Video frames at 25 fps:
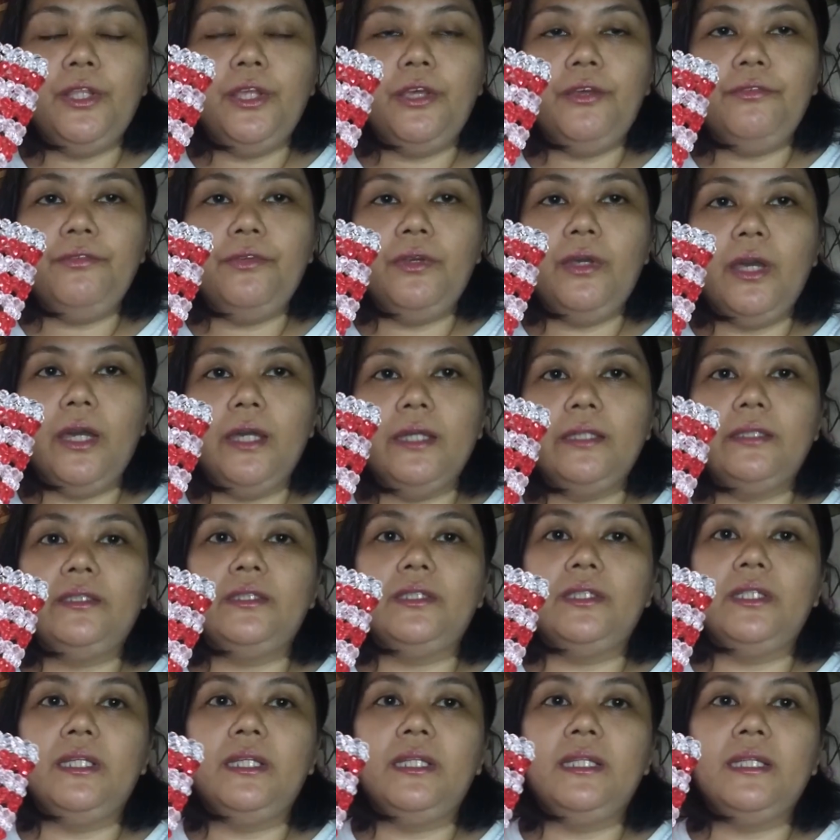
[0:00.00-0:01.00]
If you guys
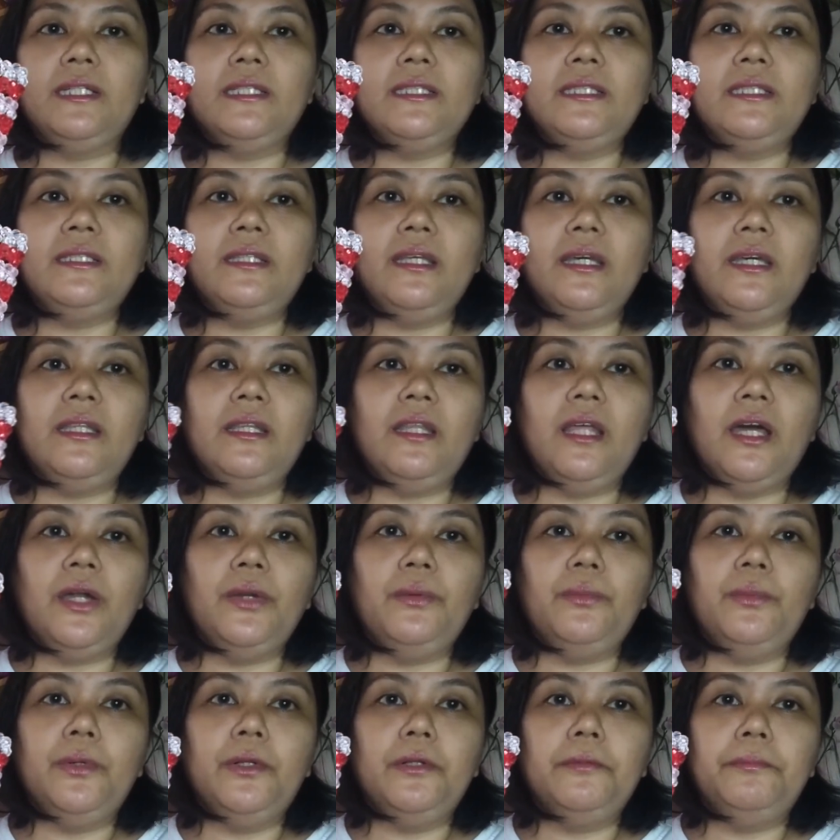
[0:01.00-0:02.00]
are interested, I
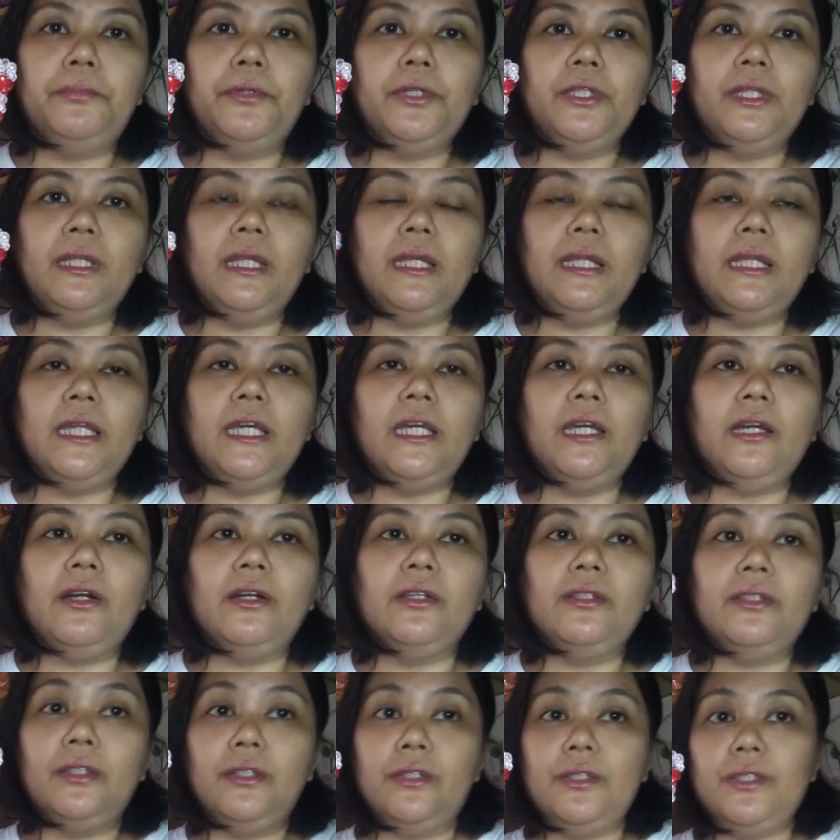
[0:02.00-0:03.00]
will put the link
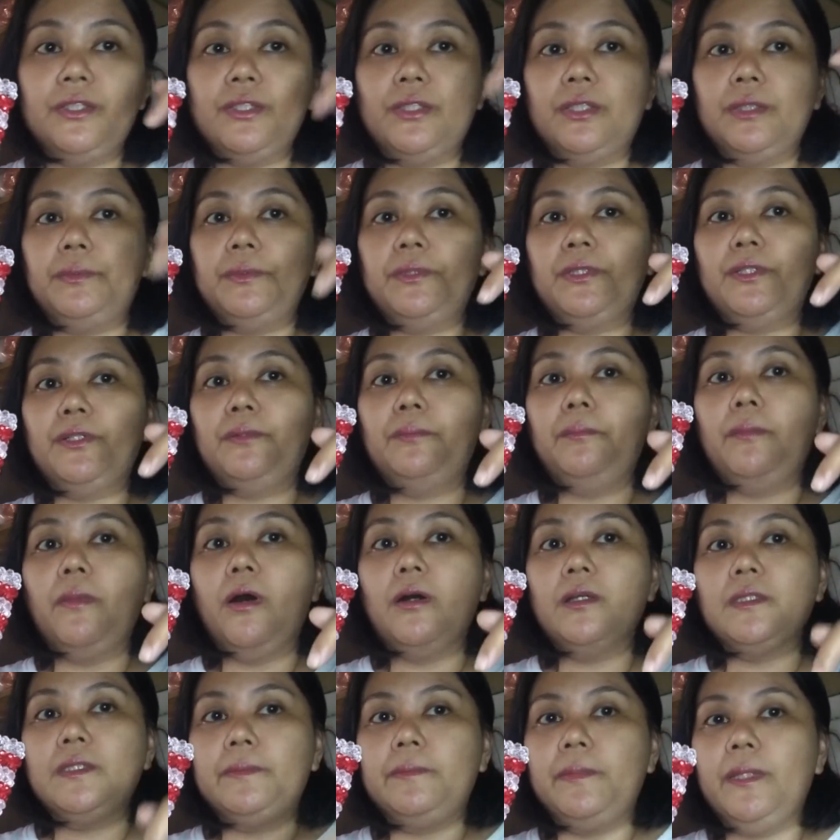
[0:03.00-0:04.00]
on the description box
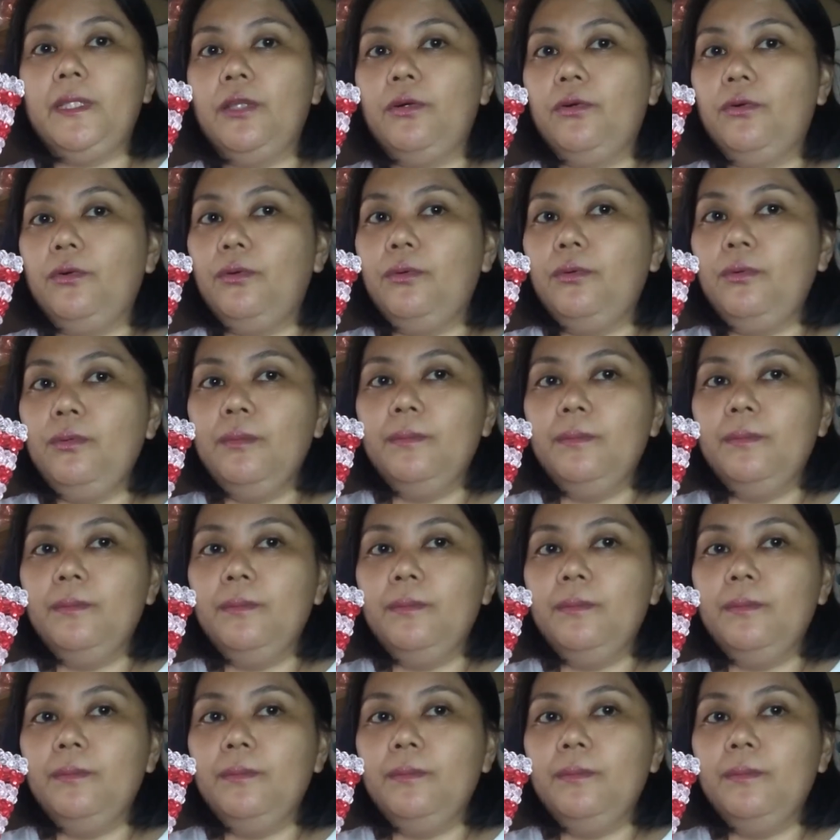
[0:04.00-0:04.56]
below.